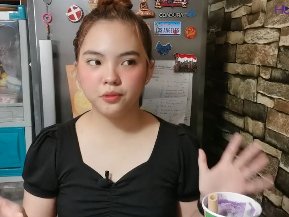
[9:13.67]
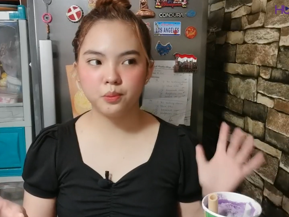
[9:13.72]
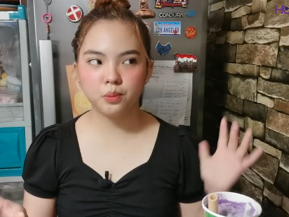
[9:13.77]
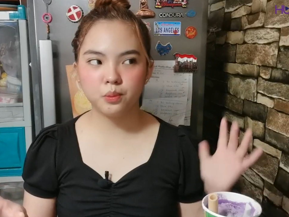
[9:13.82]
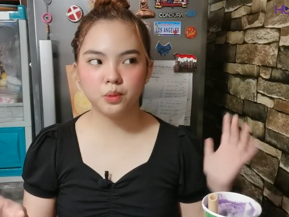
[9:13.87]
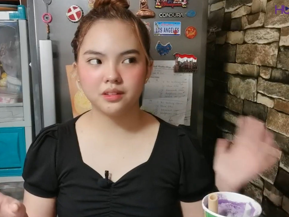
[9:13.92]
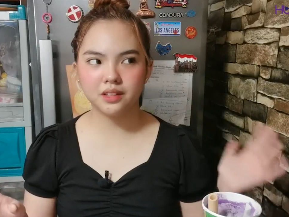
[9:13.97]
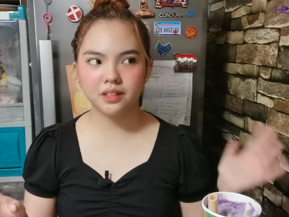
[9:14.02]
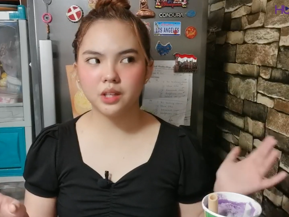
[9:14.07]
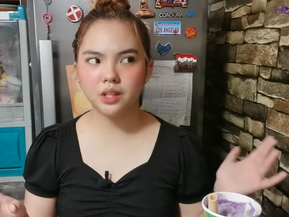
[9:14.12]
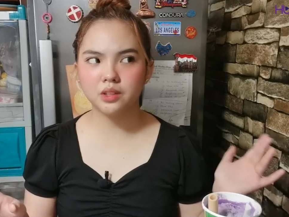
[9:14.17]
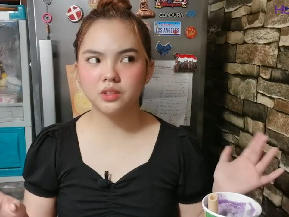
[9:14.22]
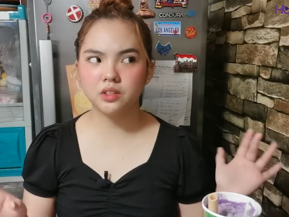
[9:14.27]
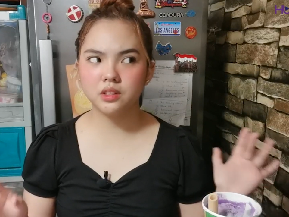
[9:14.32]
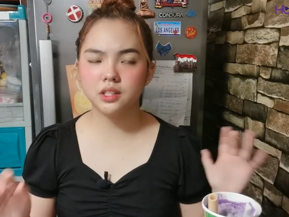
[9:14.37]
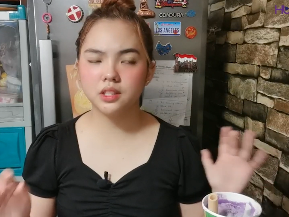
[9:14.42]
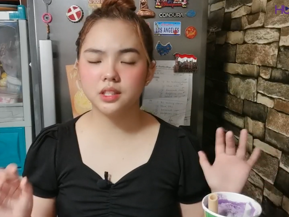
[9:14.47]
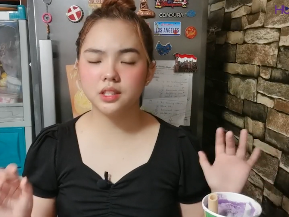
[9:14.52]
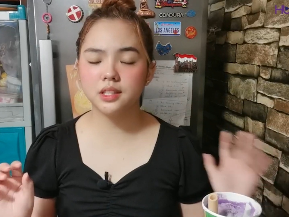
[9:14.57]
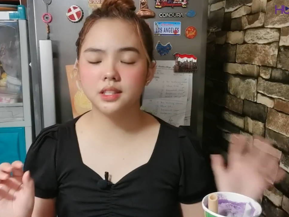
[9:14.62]

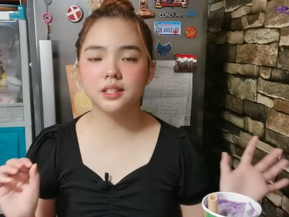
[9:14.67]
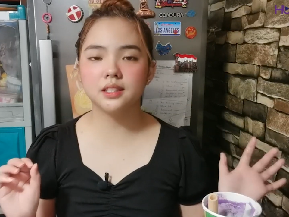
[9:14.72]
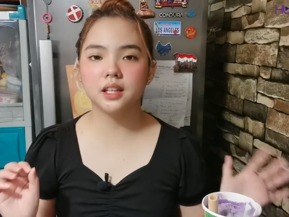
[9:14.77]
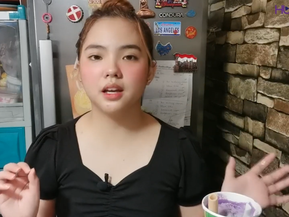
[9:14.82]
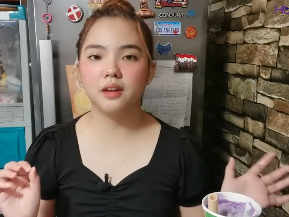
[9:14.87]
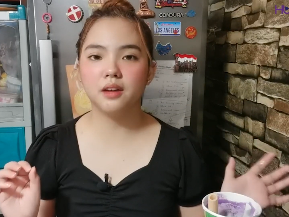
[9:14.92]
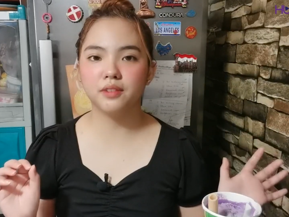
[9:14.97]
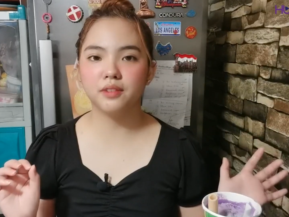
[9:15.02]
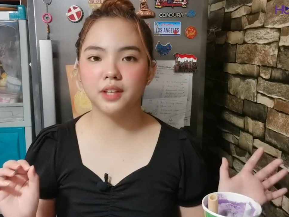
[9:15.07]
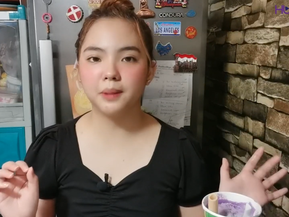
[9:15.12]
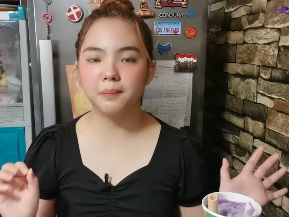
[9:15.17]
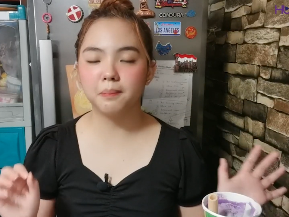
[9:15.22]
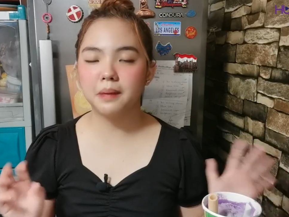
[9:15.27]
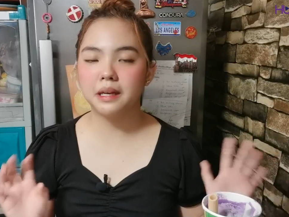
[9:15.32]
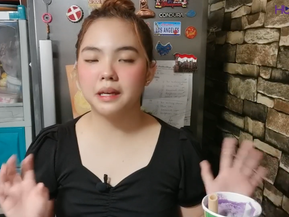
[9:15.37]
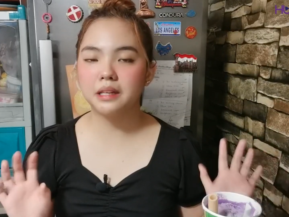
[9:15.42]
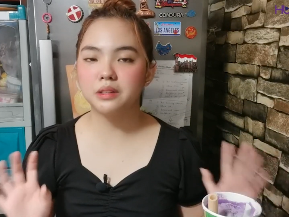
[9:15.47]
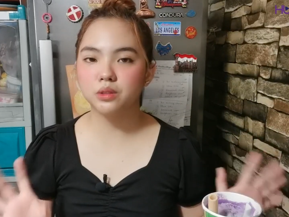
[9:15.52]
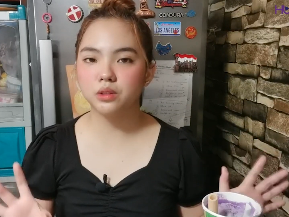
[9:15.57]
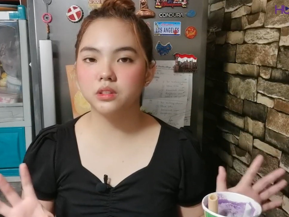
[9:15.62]
1,067
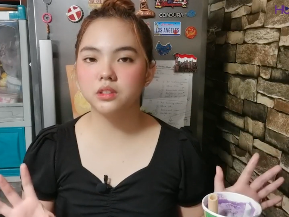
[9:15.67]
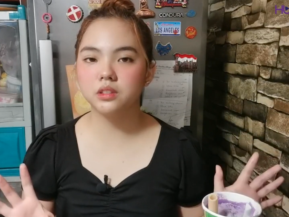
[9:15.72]
pesos.